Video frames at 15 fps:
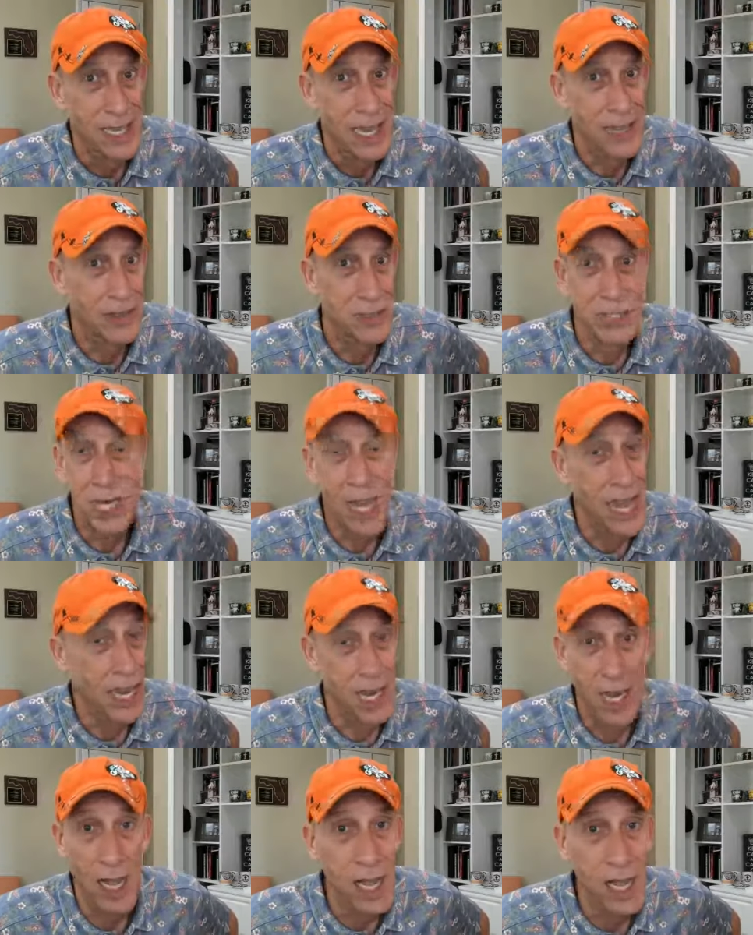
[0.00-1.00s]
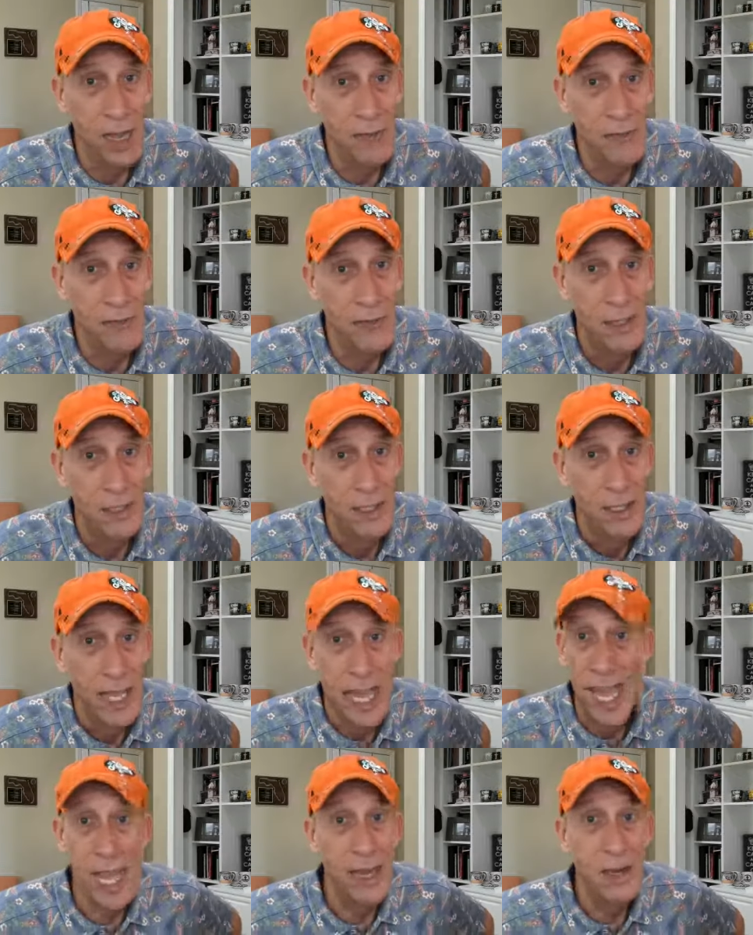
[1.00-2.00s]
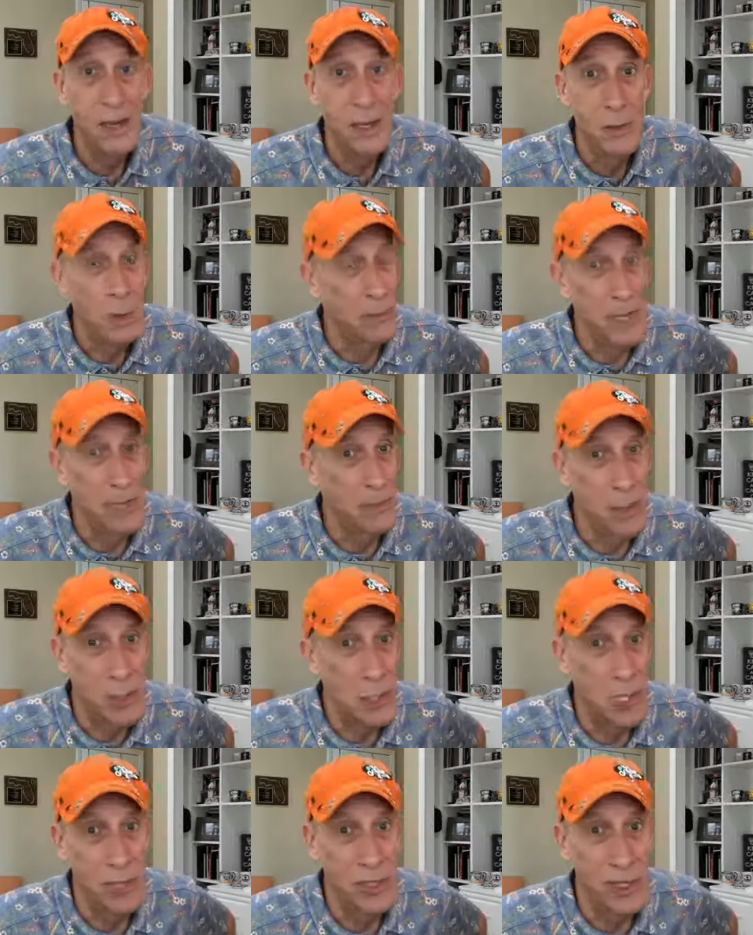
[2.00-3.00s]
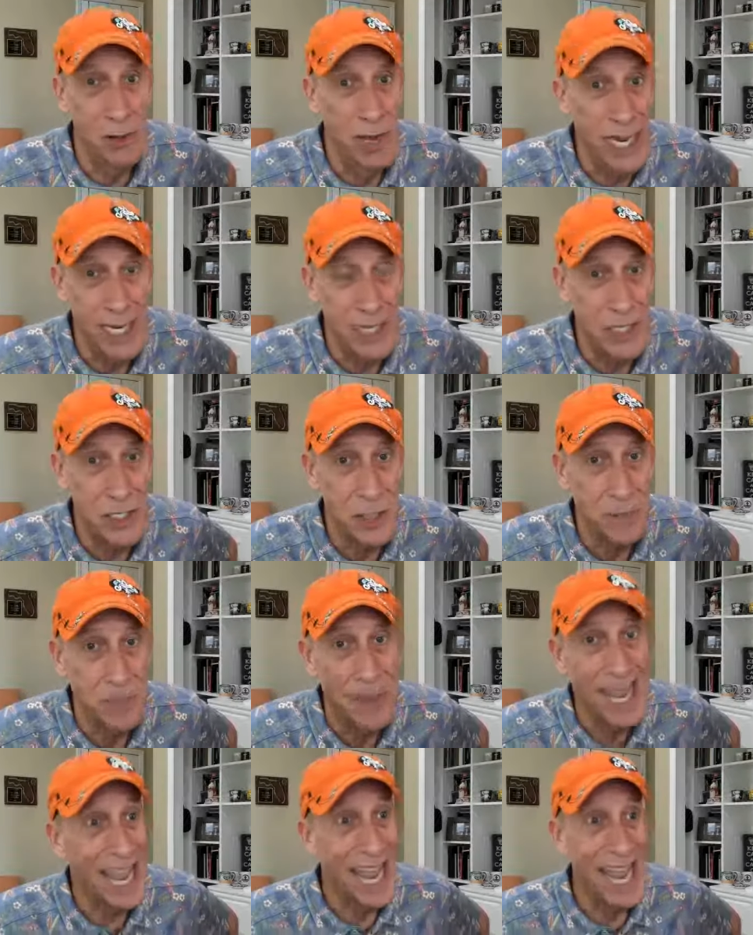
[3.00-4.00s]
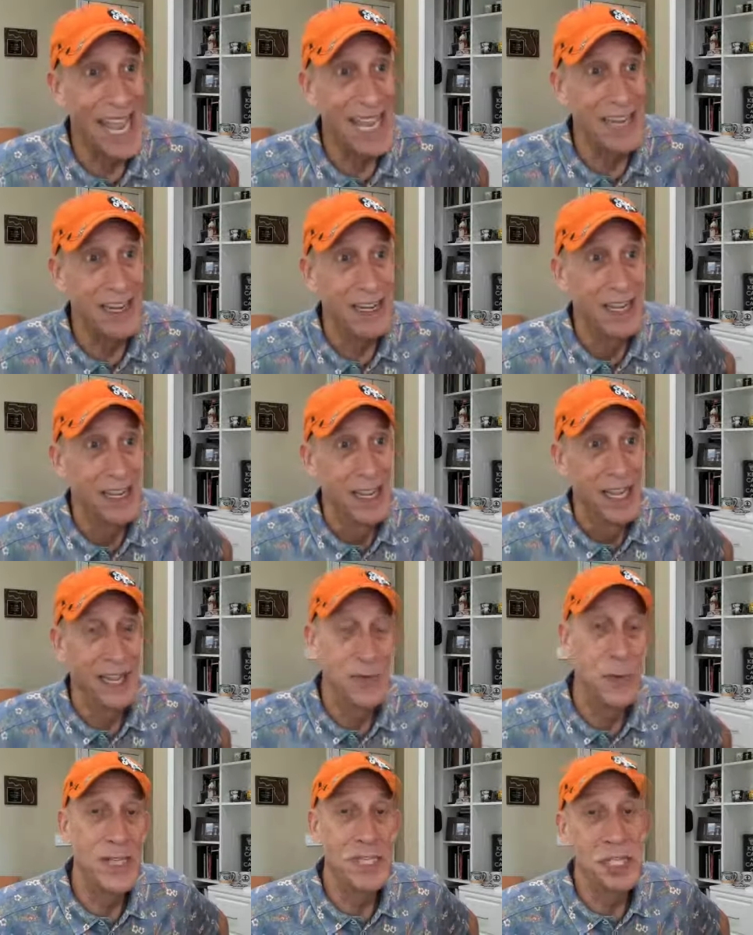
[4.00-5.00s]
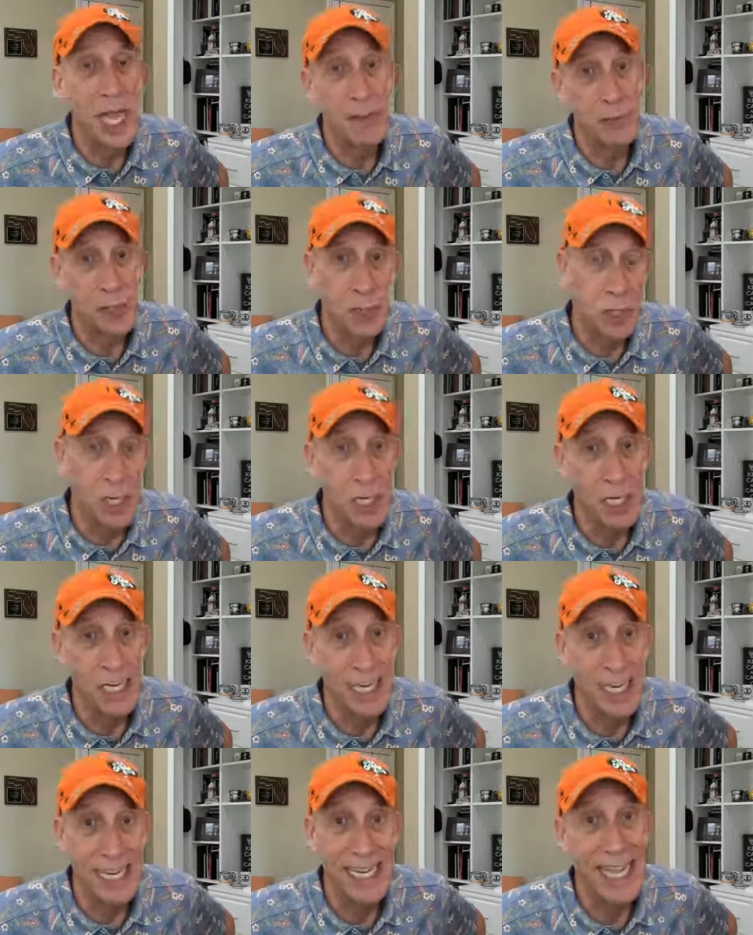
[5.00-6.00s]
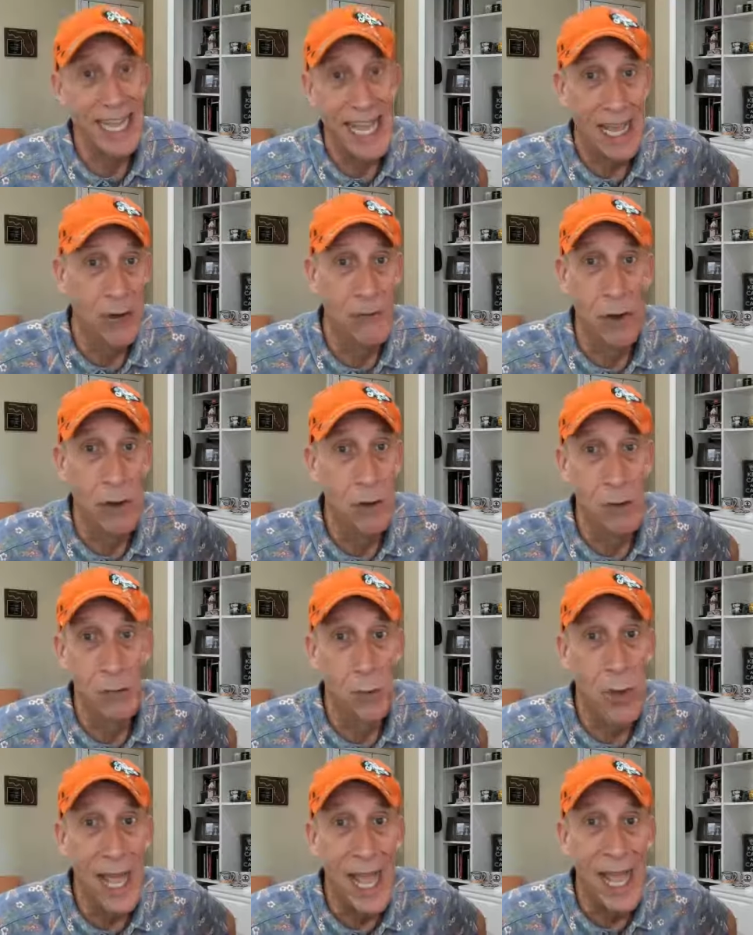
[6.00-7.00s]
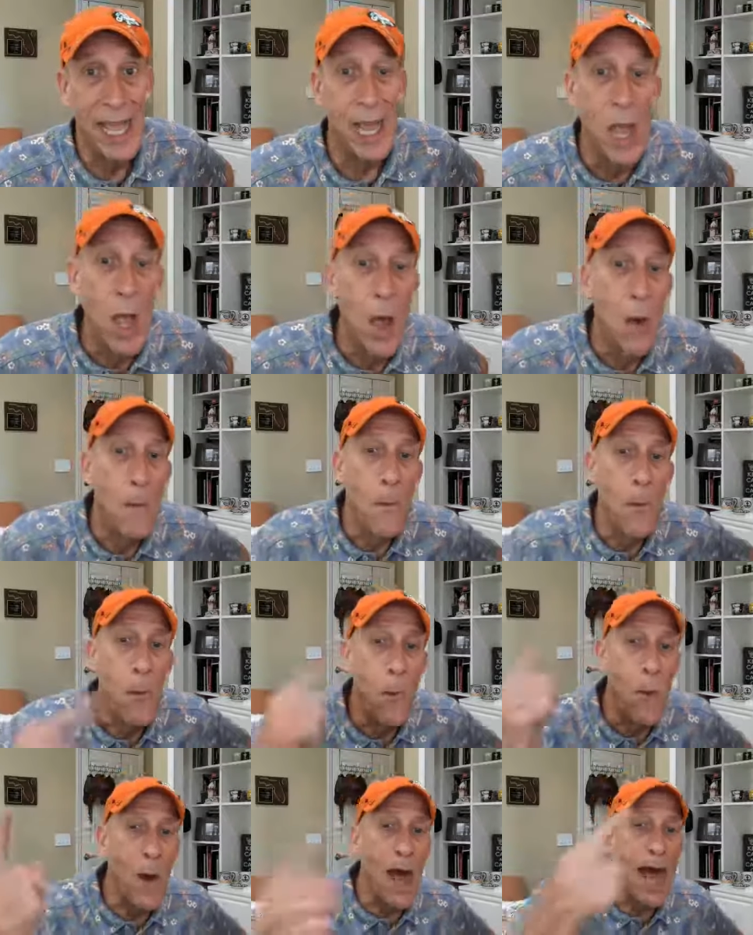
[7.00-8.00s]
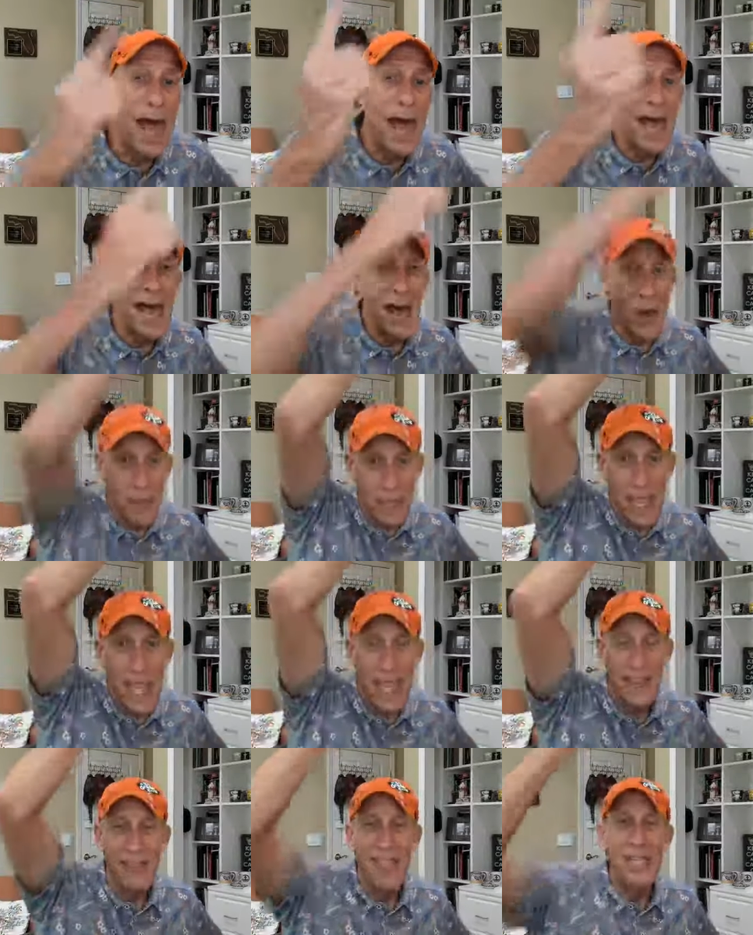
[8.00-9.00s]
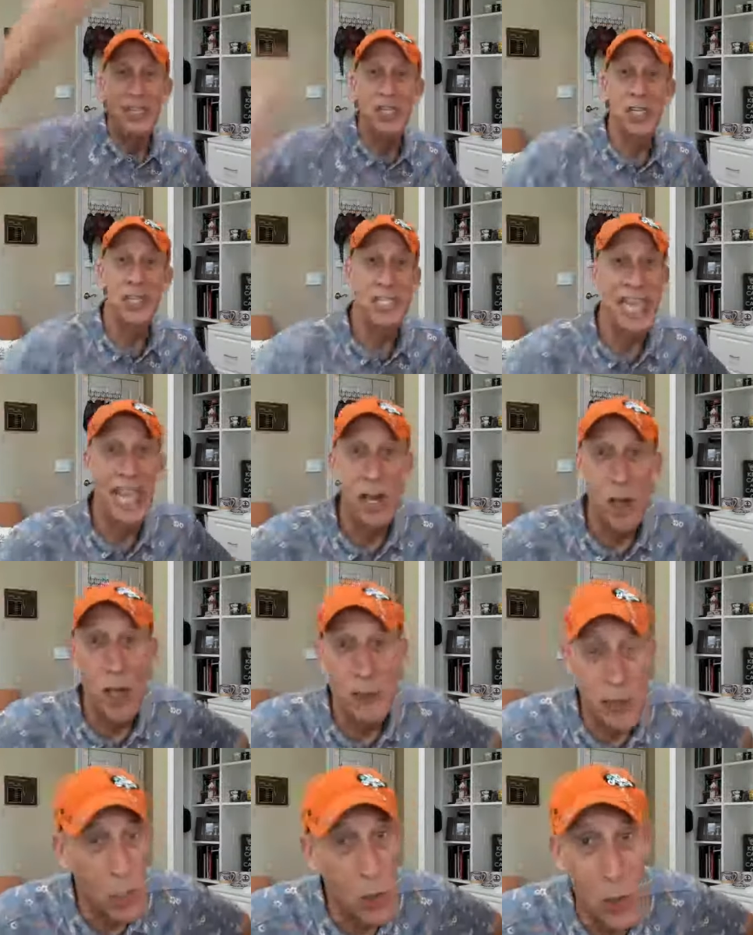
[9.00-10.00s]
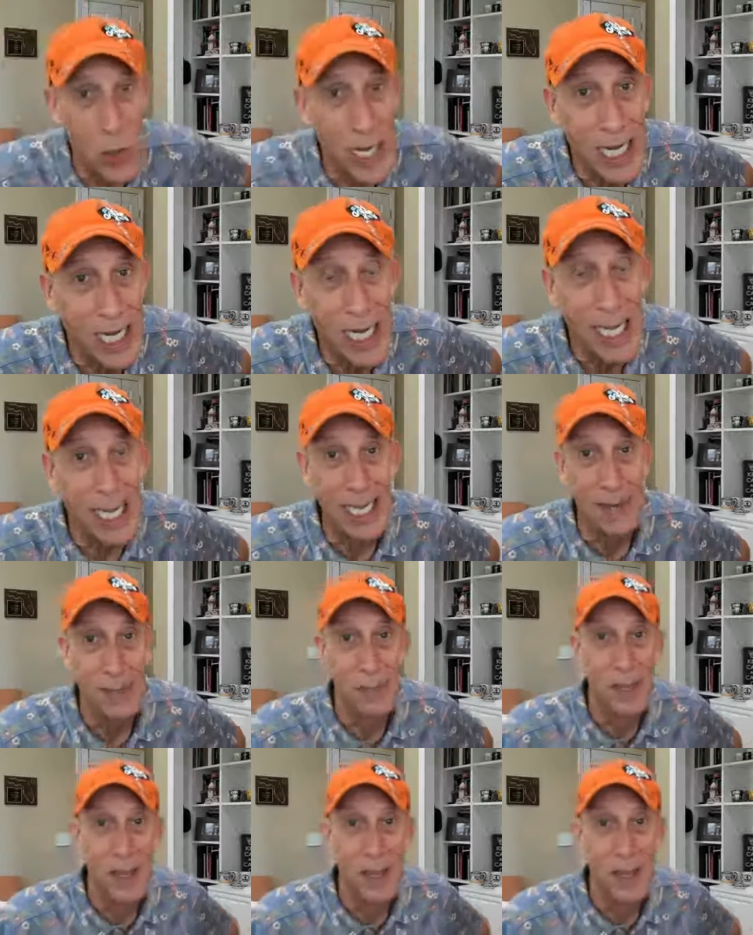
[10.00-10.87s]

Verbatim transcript: And there's a lot of love, and we're being pushed on to greatness. And if we stop struggling and get out of our own way, wow, man, things just take off so quickly.